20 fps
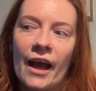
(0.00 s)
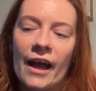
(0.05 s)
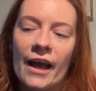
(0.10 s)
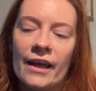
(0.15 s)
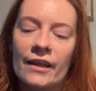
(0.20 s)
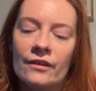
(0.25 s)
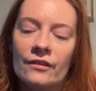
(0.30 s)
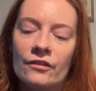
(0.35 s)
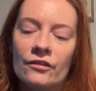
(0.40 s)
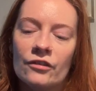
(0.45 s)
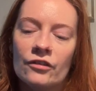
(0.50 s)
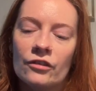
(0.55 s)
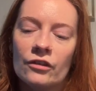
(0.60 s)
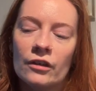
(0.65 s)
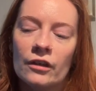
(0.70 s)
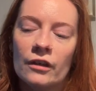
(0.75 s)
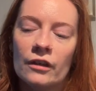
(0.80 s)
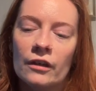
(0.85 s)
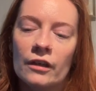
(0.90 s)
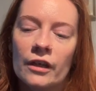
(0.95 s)
And
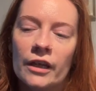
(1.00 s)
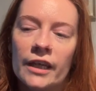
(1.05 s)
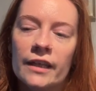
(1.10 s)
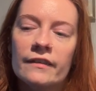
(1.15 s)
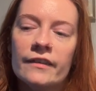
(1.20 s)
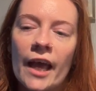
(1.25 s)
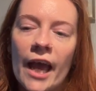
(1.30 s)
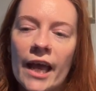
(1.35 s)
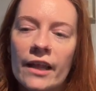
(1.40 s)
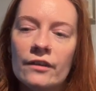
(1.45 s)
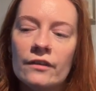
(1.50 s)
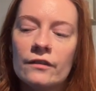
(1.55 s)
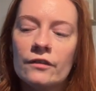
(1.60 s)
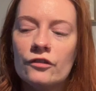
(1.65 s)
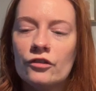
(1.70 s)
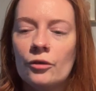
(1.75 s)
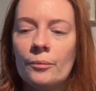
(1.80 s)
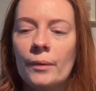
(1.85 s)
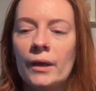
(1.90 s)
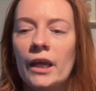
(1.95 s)
it tends
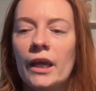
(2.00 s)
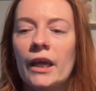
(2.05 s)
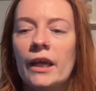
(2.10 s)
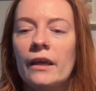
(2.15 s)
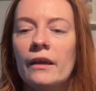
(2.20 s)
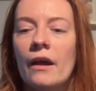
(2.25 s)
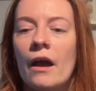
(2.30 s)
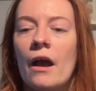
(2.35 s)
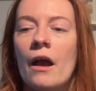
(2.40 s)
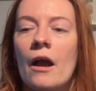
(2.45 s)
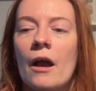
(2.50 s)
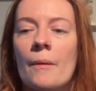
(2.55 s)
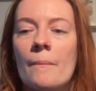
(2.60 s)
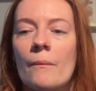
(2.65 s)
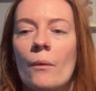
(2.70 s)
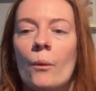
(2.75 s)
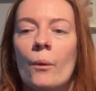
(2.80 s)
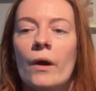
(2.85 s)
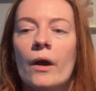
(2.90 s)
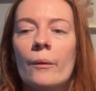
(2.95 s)
to be, um,
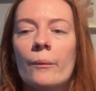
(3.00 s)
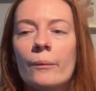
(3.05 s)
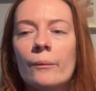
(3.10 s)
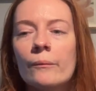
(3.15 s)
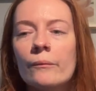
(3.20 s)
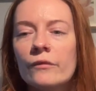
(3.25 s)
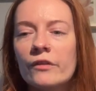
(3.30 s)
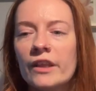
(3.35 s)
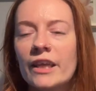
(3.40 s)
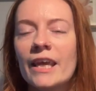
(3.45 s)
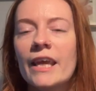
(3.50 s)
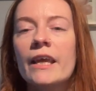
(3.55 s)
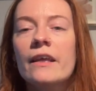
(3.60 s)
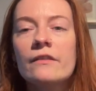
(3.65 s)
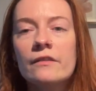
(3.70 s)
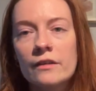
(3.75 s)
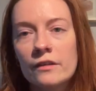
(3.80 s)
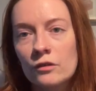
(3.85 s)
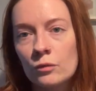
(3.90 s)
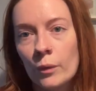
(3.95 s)
the
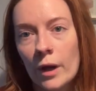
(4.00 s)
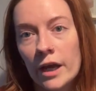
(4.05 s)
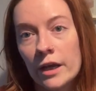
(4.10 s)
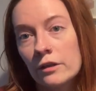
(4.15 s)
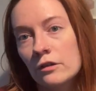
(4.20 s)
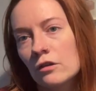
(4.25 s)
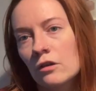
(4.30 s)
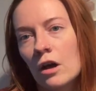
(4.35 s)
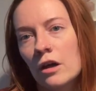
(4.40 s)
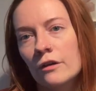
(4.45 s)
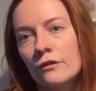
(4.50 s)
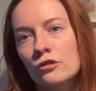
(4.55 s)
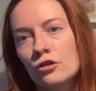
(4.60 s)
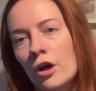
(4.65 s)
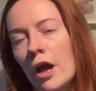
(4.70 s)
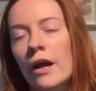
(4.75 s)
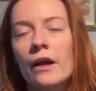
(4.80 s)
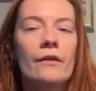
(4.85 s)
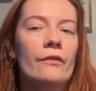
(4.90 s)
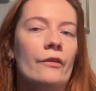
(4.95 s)
easiest way to kind of
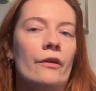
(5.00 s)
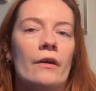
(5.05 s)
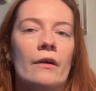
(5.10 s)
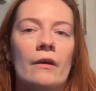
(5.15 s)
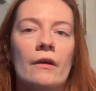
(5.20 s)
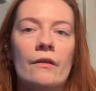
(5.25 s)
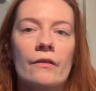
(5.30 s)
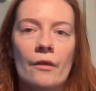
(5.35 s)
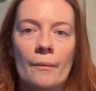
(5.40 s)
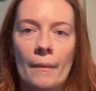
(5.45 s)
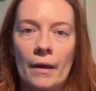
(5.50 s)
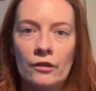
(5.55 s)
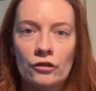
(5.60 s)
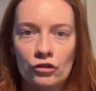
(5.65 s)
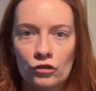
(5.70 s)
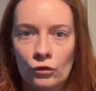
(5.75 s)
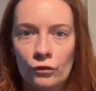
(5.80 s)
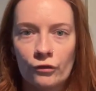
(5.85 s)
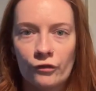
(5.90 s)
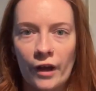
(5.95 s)
track the, the
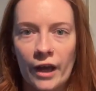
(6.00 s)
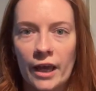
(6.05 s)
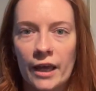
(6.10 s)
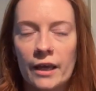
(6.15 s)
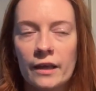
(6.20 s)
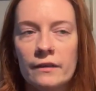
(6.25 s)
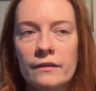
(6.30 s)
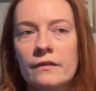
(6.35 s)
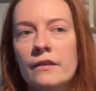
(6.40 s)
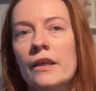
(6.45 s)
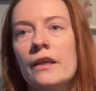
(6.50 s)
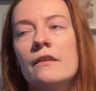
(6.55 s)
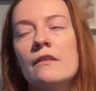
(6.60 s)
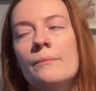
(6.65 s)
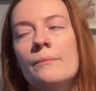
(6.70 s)
menstrual phase is